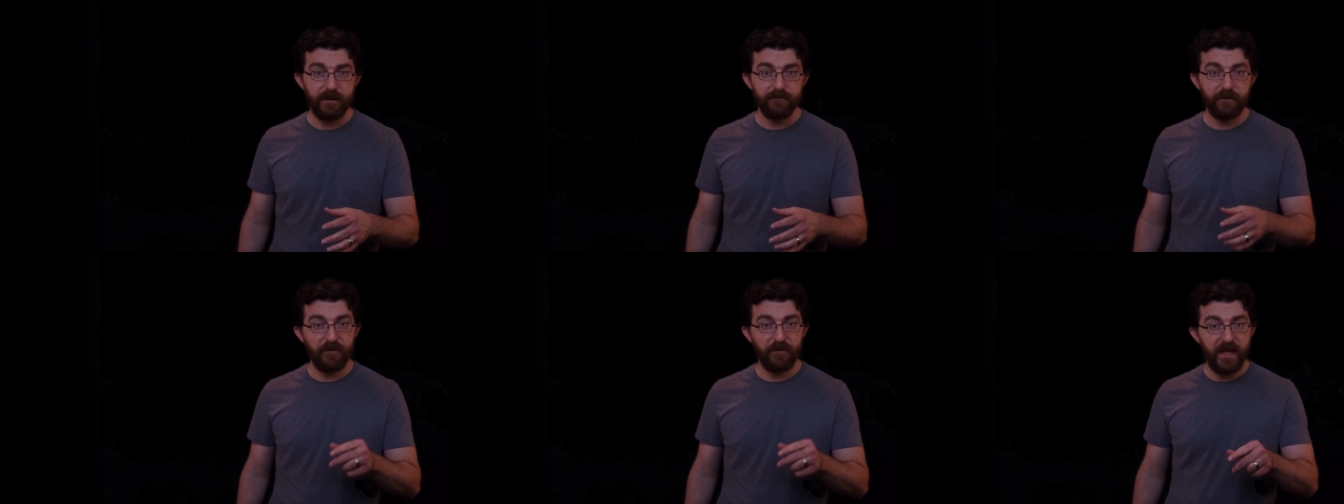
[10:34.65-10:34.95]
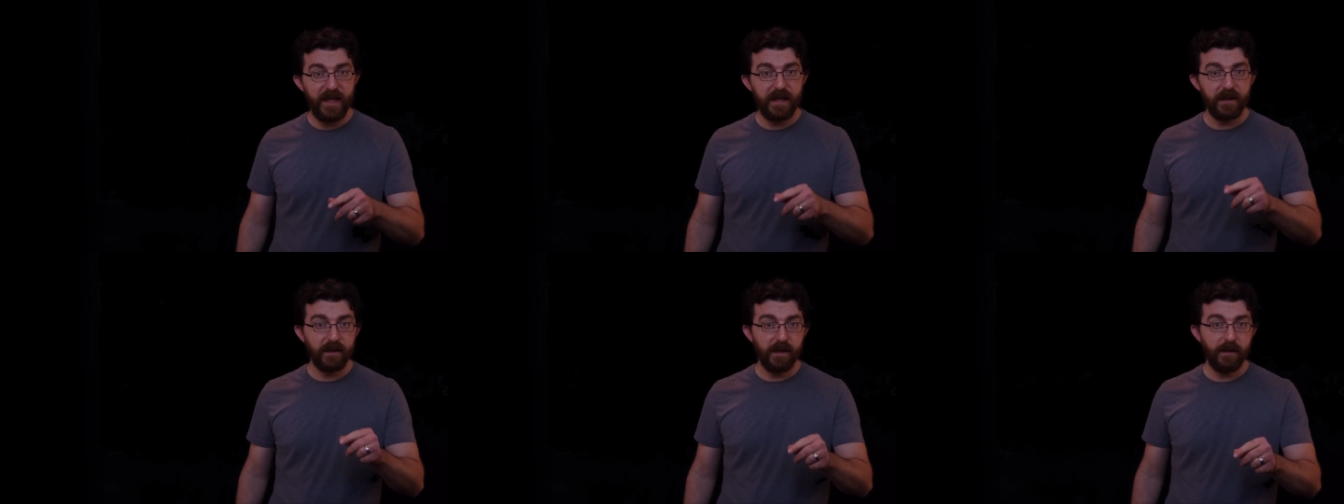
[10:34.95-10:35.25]
that
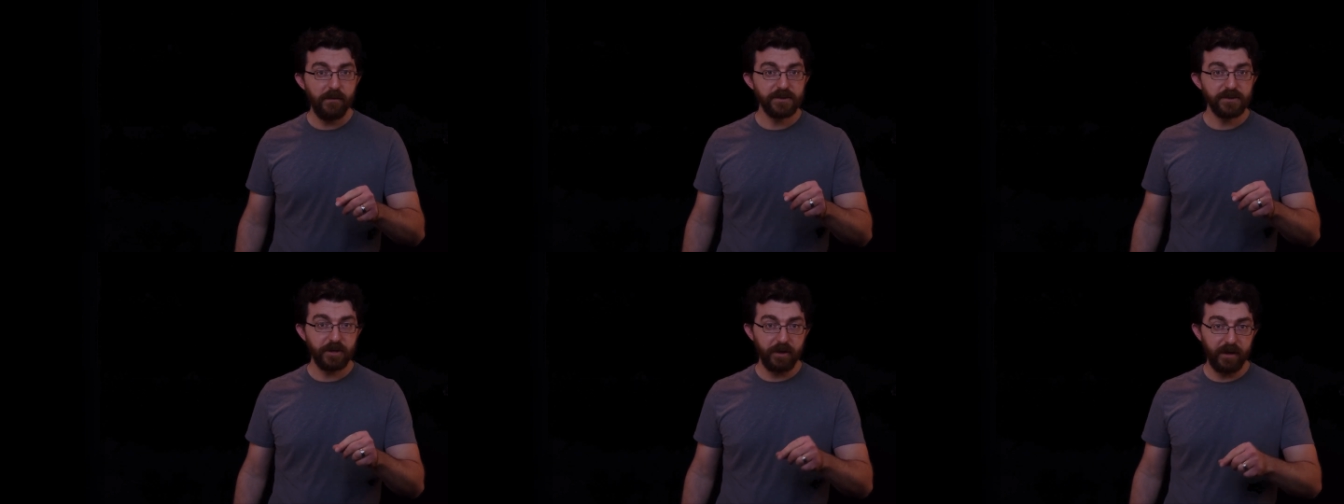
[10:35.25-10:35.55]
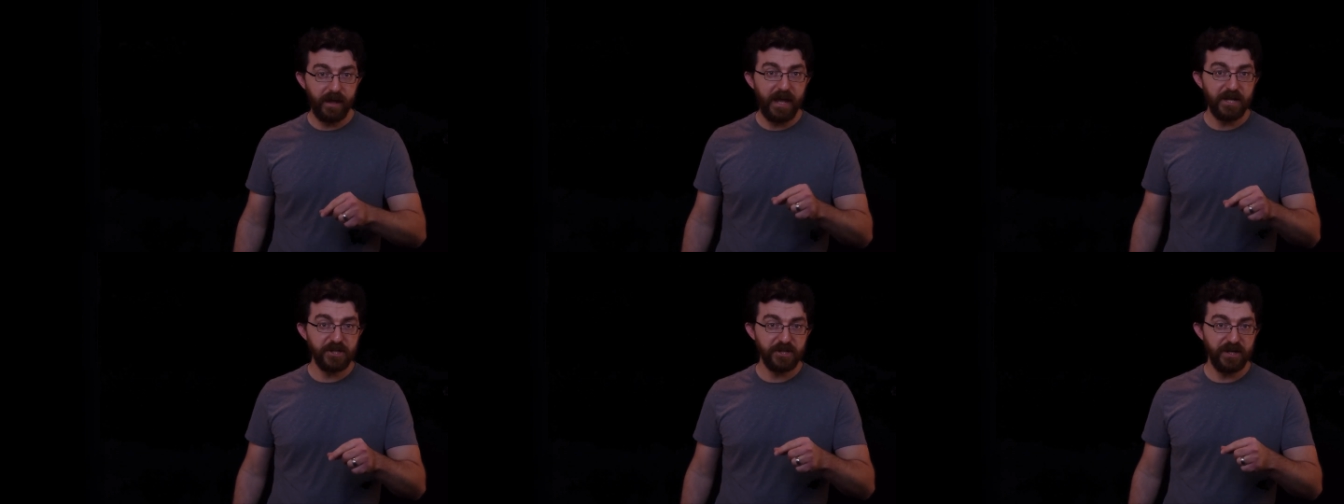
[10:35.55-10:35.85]
they accuse
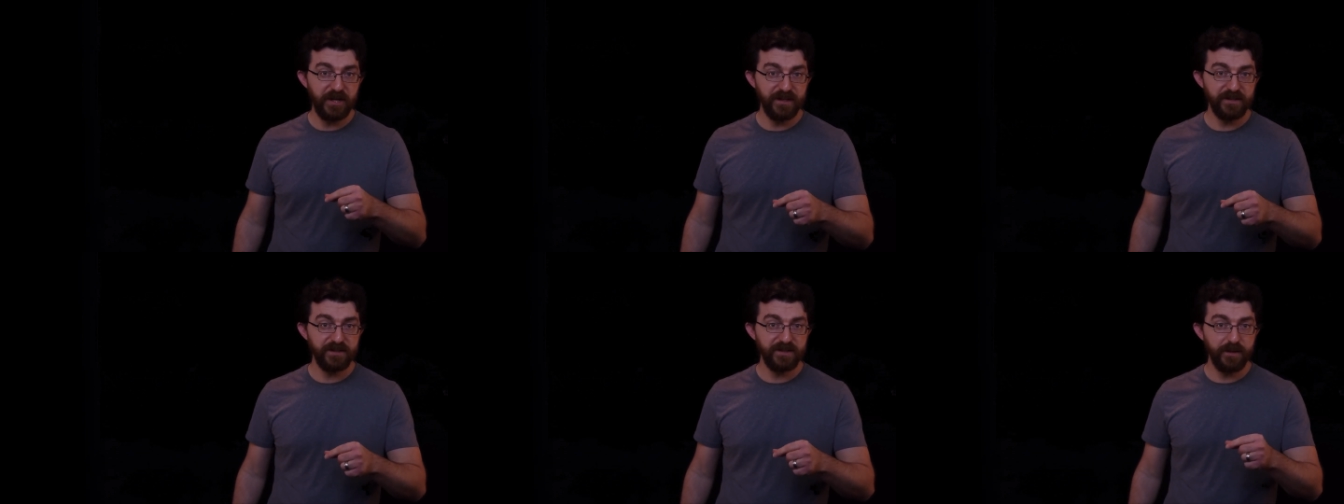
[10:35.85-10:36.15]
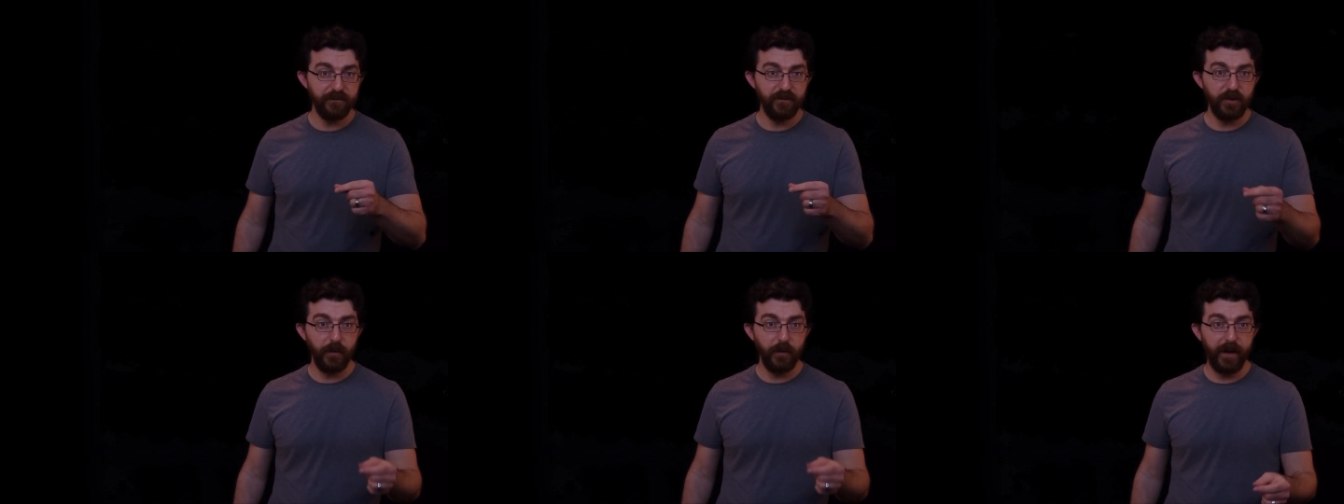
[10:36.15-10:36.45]

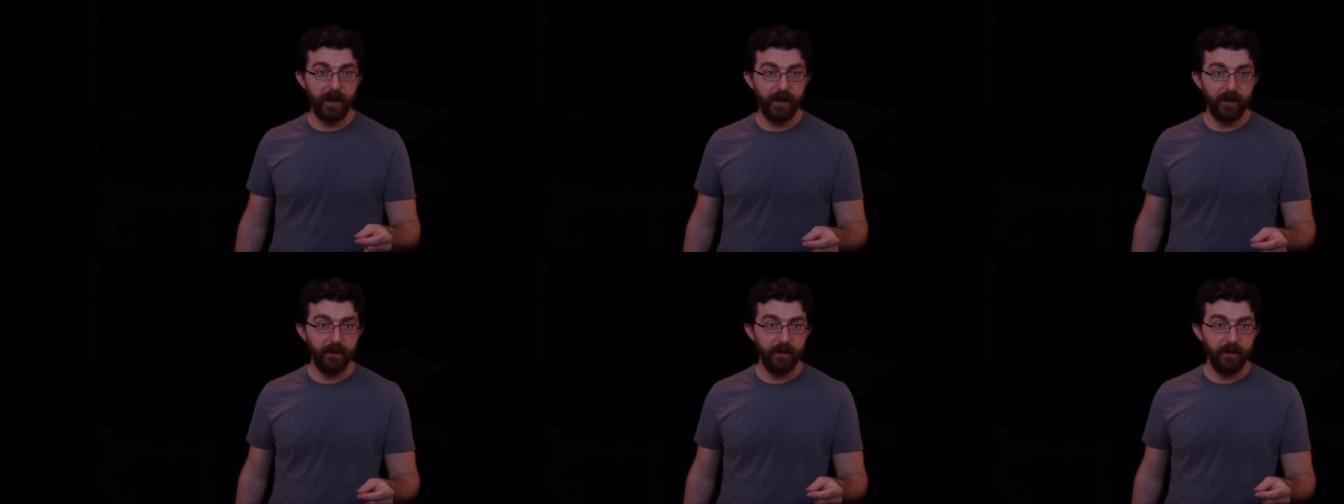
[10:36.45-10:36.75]
creationists of doing.